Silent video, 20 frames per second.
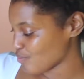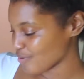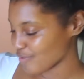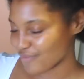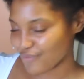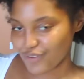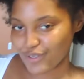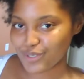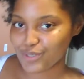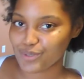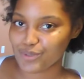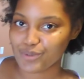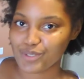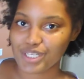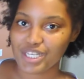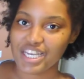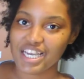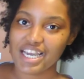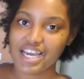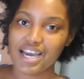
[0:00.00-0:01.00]
superfood
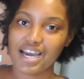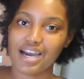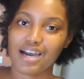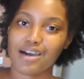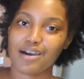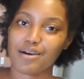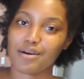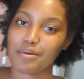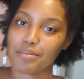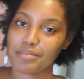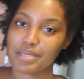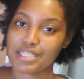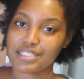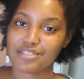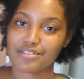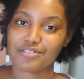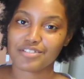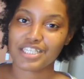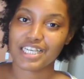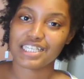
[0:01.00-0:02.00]

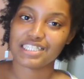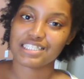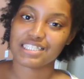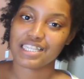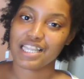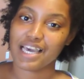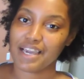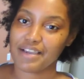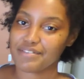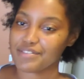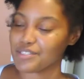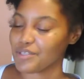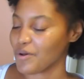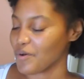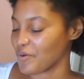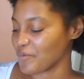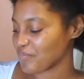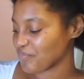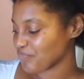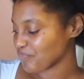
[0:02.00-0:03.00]
that's gonna change your life.
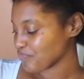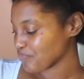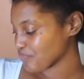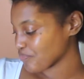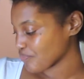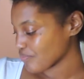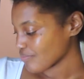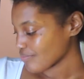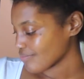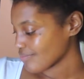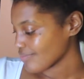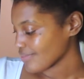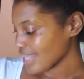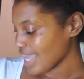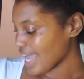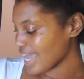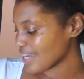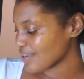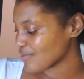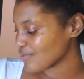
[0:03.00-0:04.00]
So
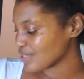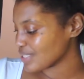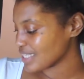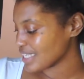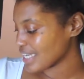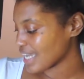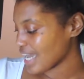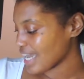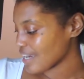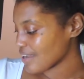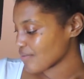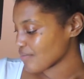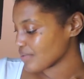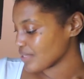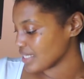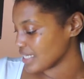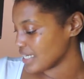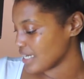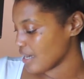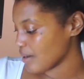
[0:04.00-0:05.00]
I didn't
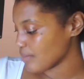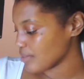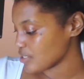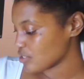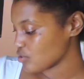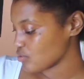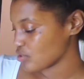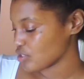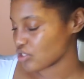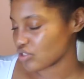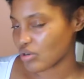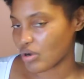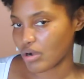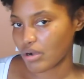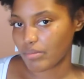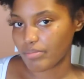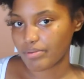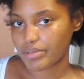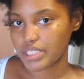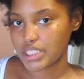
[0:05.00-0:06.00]
really come into a
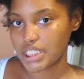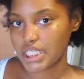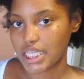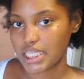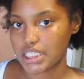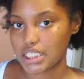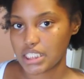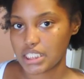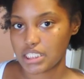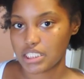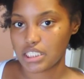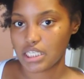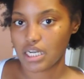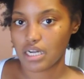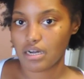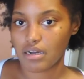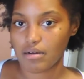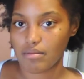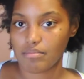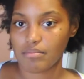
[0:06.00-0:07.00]
strong appreciation.
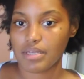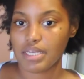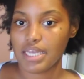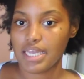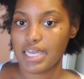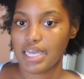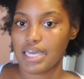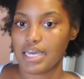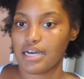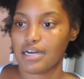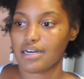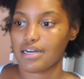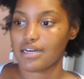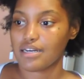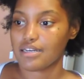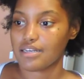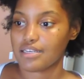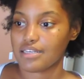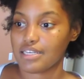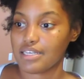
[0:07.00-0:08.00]

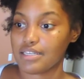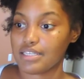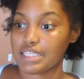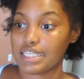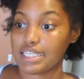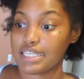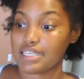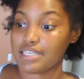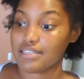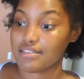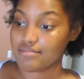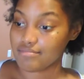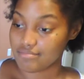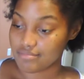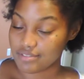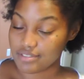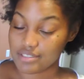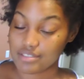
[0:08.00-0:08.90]
Then,